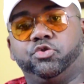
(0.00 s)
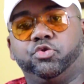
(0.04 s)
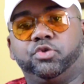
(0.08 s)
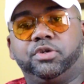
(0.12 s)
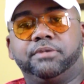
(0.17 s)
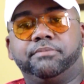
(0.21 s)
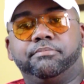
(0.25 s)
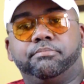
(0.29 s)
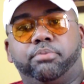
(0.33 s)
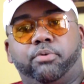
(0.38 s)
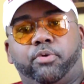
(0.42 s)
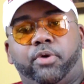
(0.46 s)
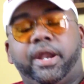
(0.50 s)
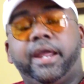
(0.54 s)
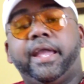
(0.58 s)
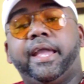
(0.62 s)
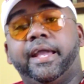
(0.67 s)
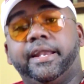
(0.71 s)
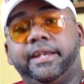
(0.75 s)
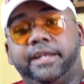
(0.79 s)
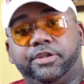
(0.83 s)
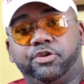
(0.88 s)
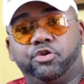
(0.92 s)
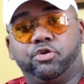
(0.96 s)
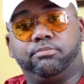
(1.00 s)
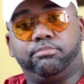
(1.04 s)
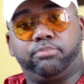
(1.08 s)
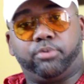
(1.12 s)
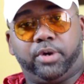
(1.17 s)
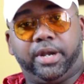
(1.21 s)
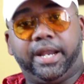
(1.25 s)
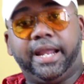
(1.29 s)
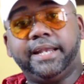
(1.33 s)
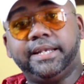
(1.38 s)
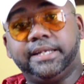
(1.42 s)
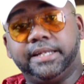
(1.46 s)
You can brand and you're
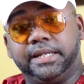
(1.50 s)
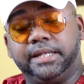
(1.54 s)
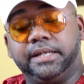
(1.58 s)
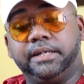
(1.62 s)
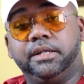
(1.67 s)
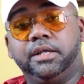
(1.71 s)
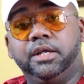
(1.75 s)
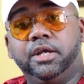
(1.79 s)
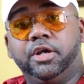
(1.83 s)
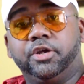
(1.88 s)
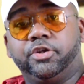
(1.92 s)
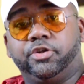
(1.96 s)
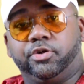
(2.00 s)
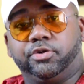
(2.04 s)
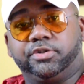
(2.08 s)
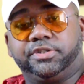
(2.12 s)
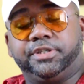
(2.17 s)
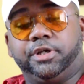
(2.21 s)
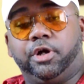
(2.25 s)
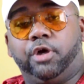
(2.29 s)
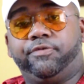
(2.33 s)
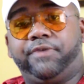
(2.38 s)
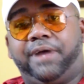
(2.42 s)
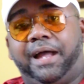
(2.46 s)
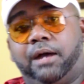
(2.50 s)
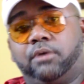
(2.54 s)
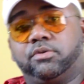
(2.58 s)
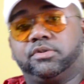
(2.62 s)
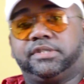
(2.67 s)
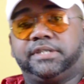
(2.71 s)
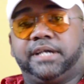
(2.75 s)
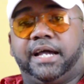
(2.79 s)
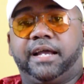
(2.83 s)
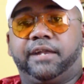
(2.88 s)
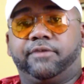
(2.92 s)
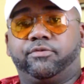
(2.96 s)
branding yourself
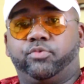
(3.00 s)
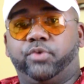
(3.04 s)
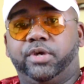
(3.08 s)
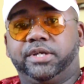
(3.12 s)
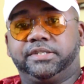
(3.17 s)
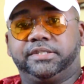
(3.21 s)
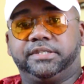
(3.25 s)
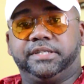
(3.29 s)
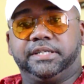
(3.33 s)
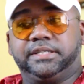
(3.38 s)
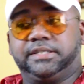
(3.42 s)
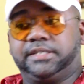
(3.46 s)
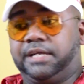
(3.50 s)
outside of Redstick.